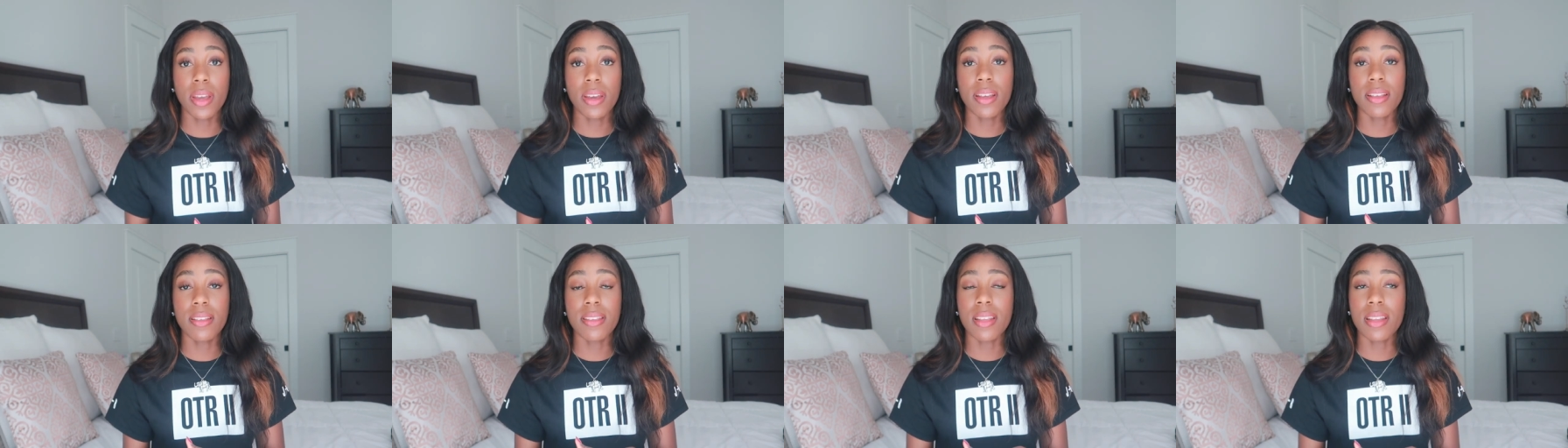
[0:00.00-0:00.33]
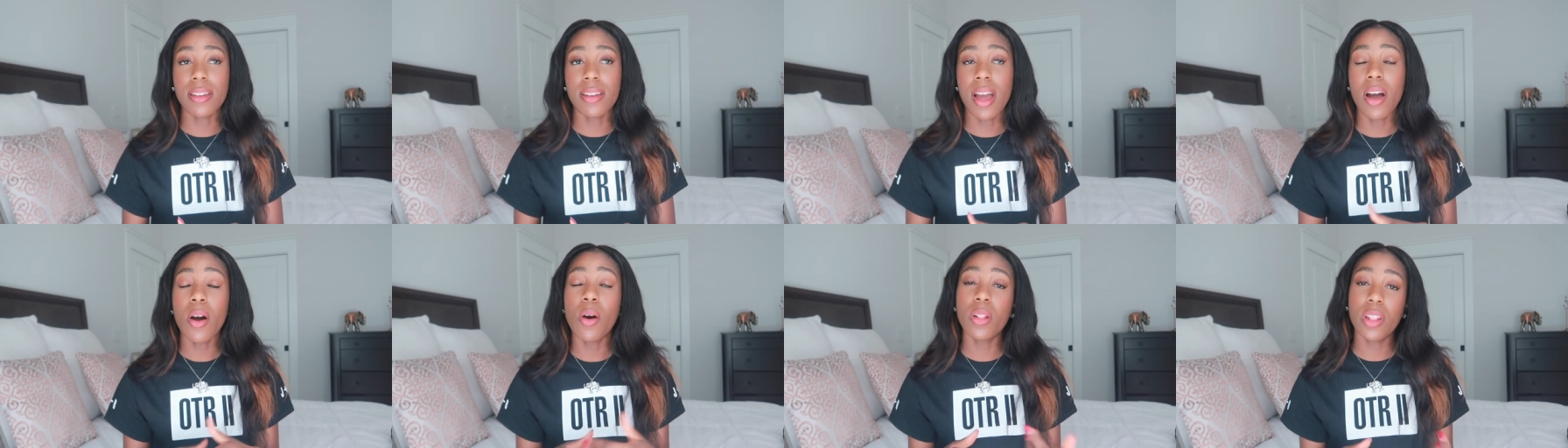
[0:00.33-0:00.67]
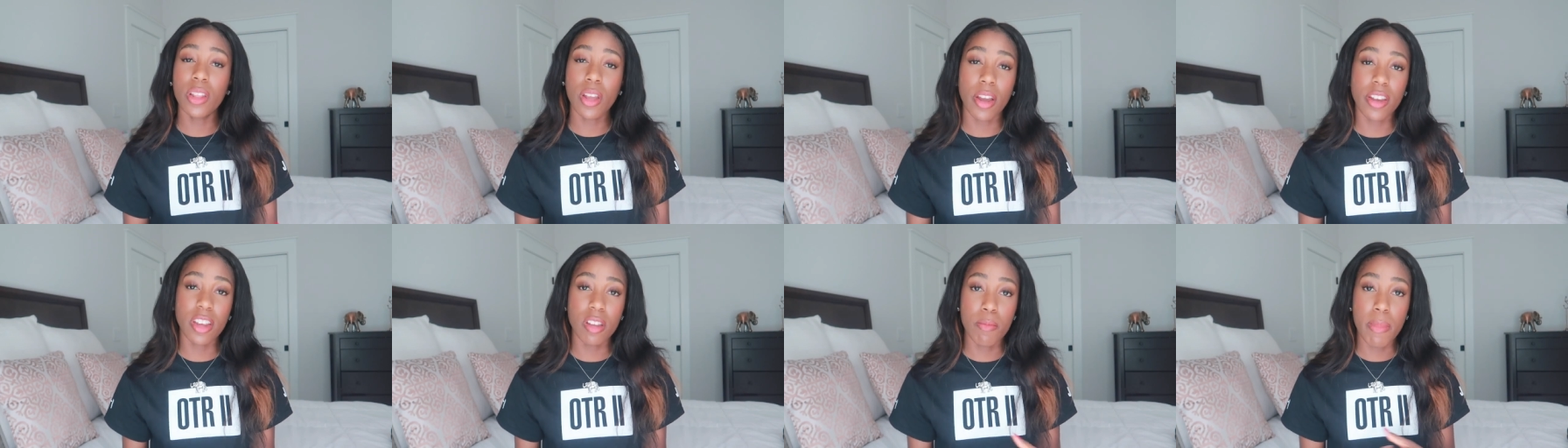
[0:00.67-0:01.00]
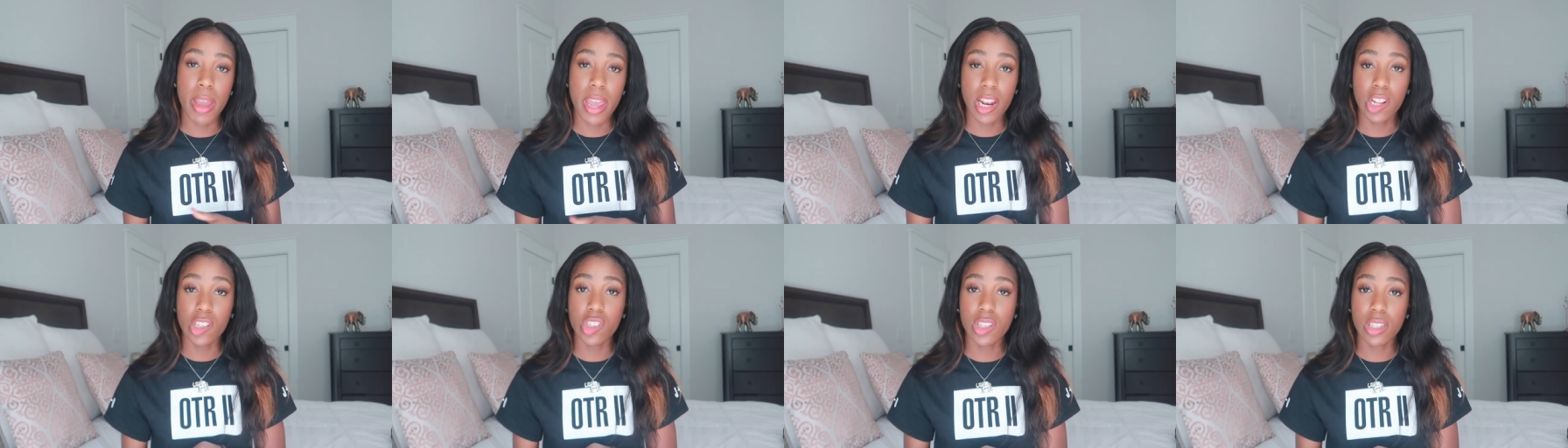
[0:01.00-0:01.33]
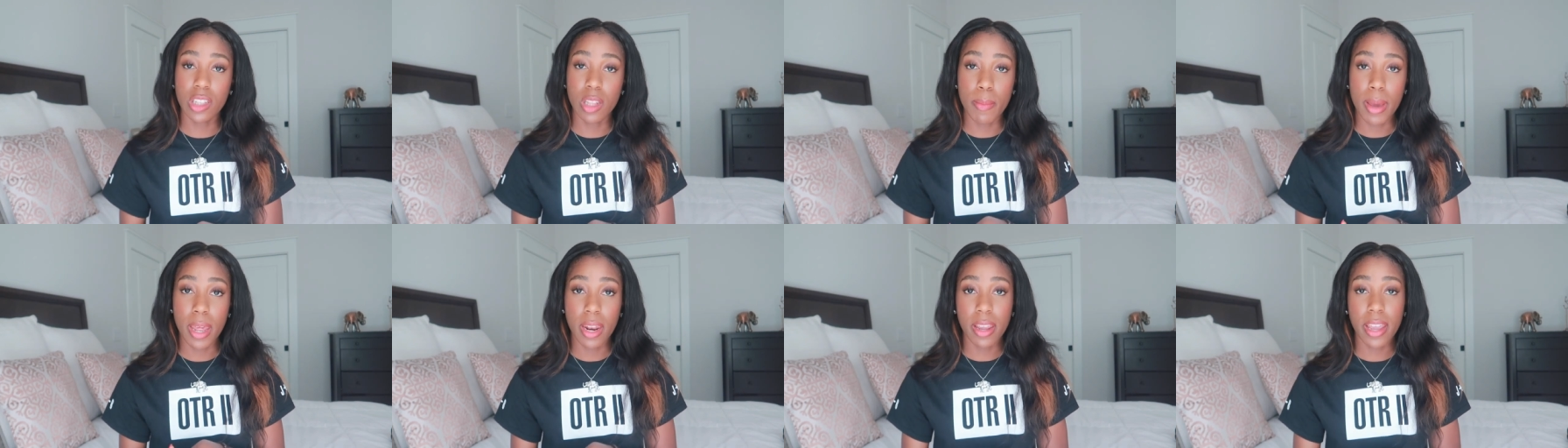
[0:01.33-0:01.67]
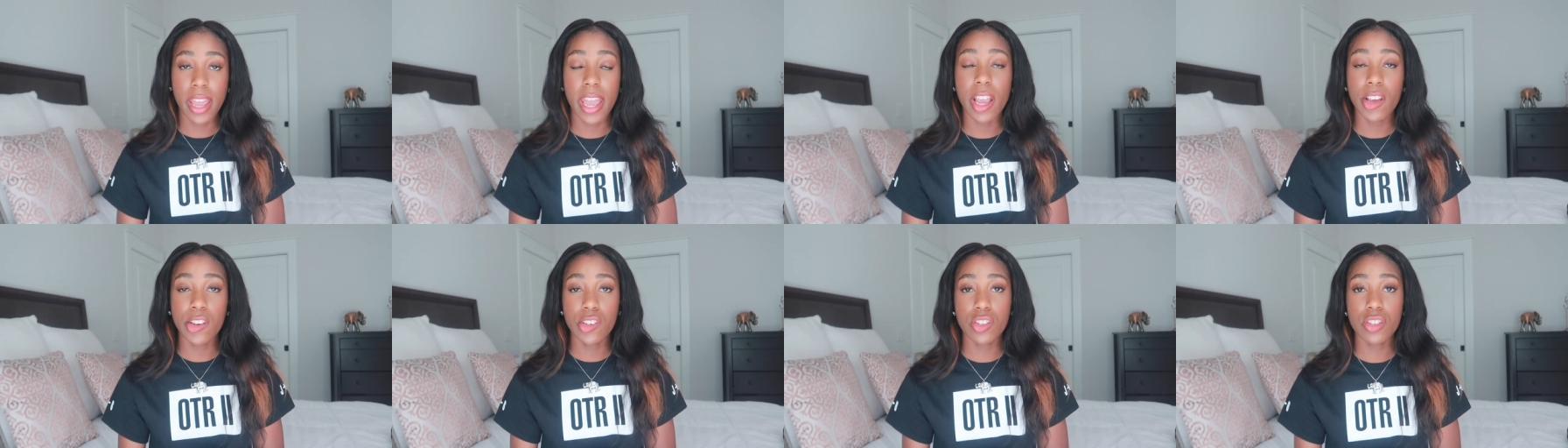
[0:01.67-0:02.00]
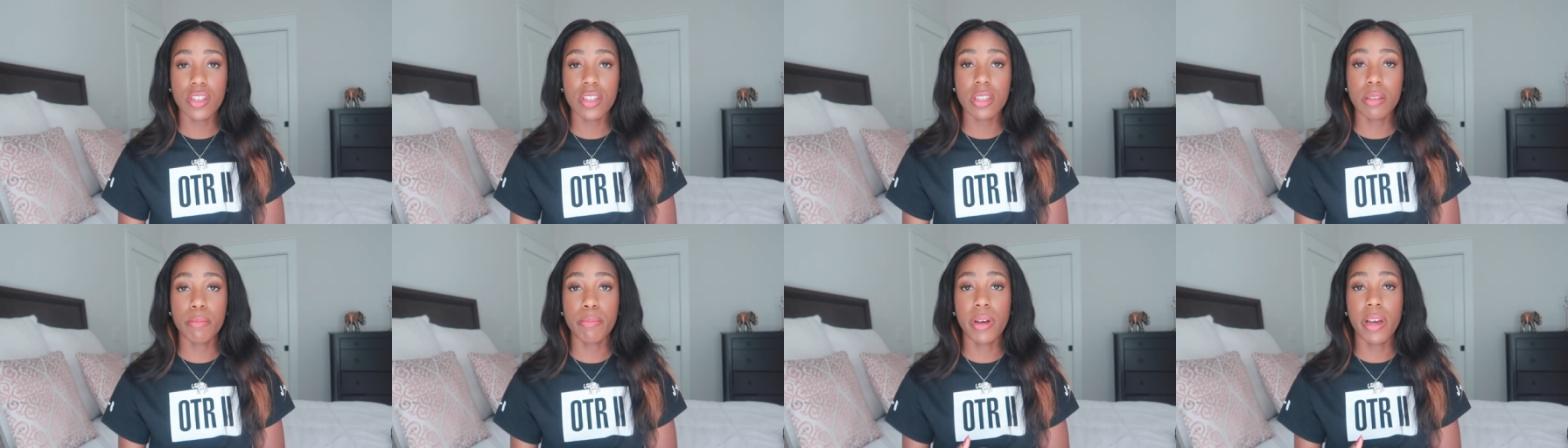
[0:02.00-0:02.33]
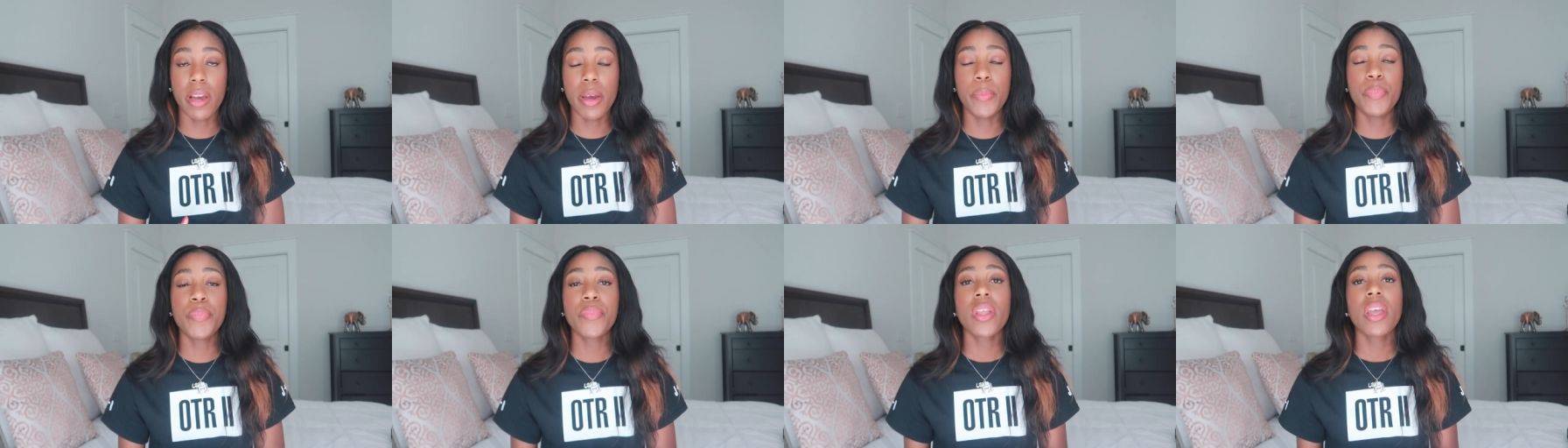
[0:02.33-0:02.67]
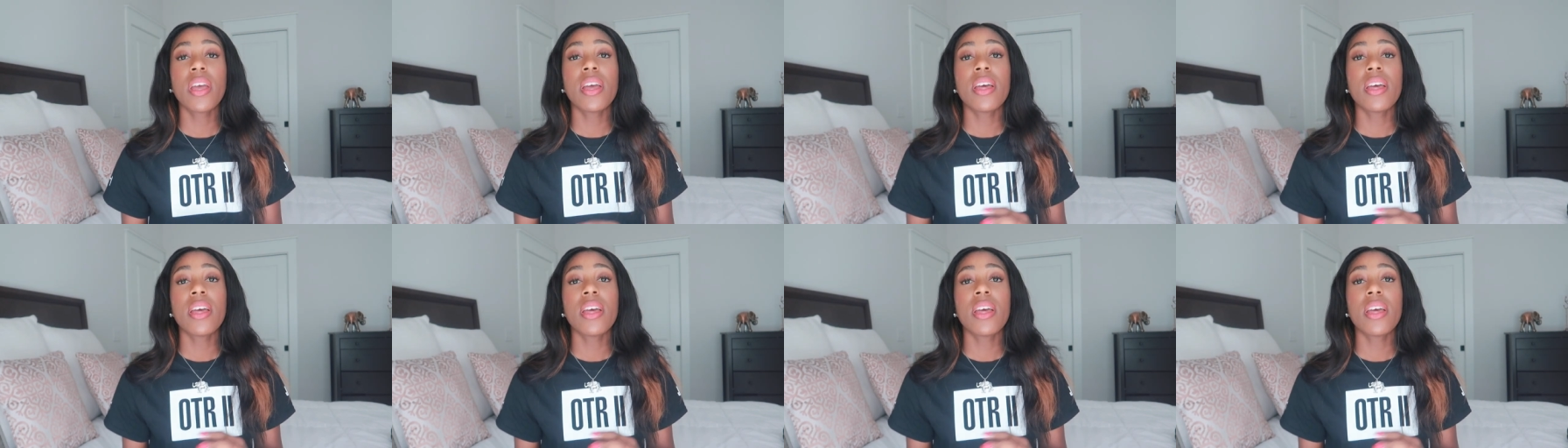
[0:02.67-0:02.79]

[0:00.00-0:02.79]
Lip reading: because not only are you managing the medications, but